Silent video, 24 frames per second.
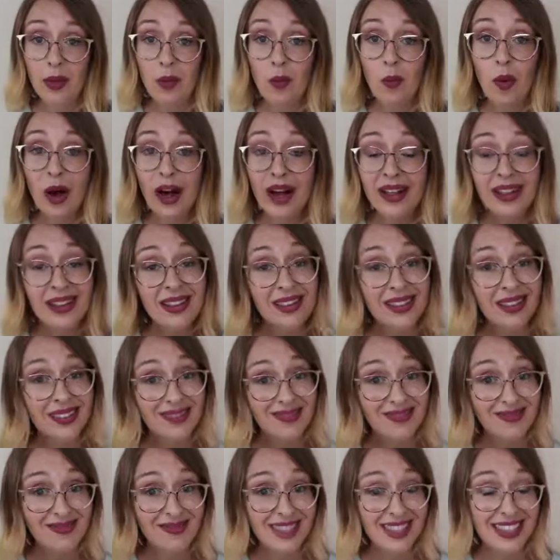while
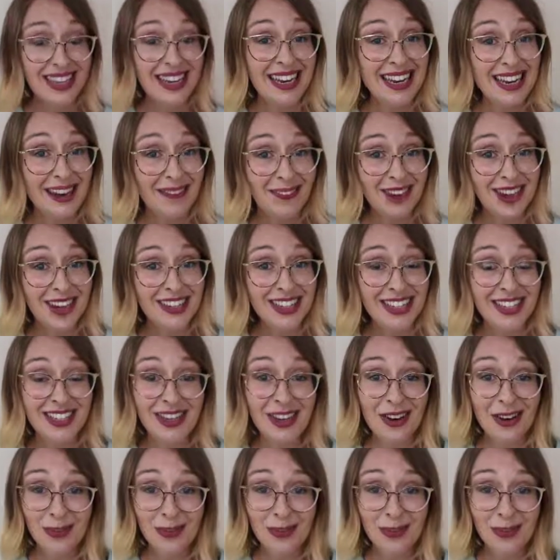the selenium content